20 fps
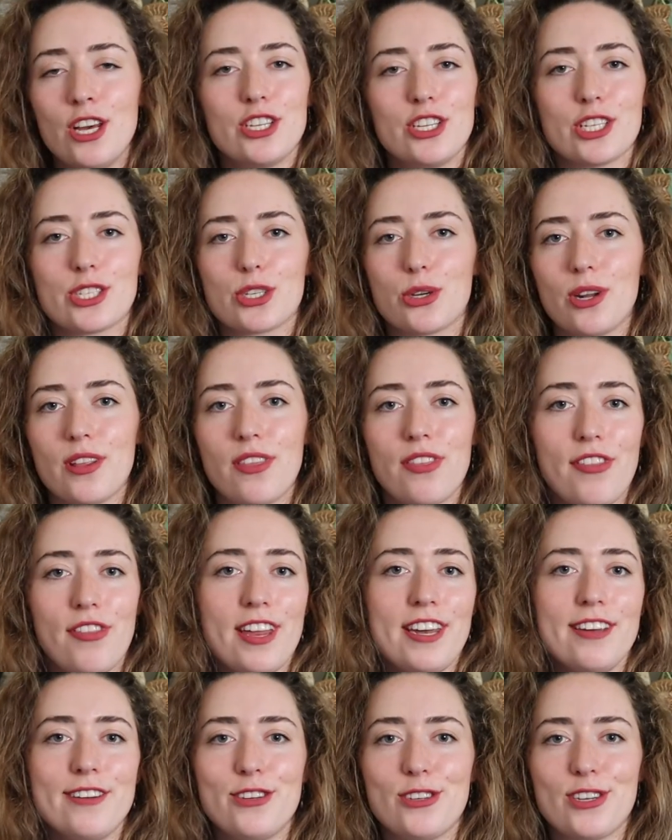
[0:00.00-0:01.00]
just got a
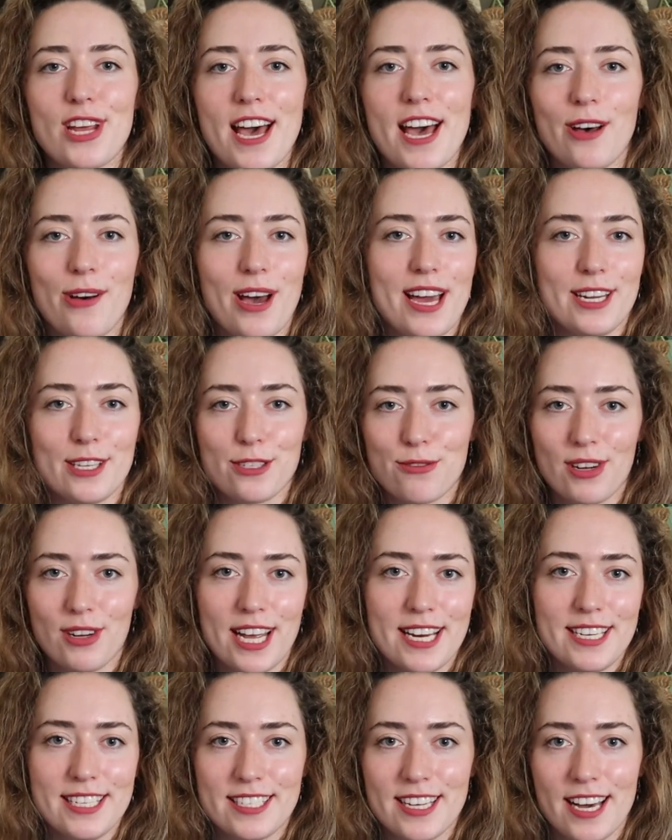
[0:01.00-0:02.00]
thin shell and it's
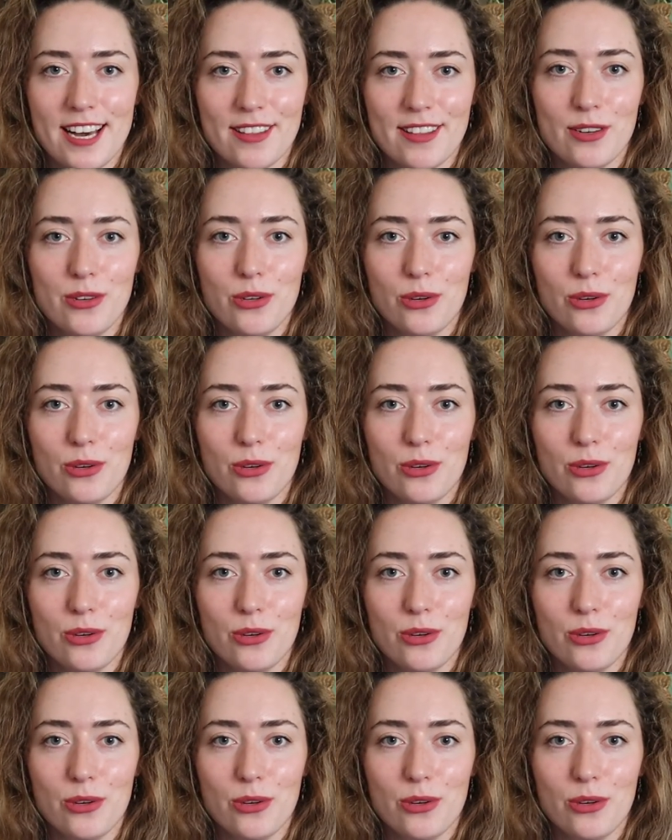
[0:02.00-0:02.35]
related to other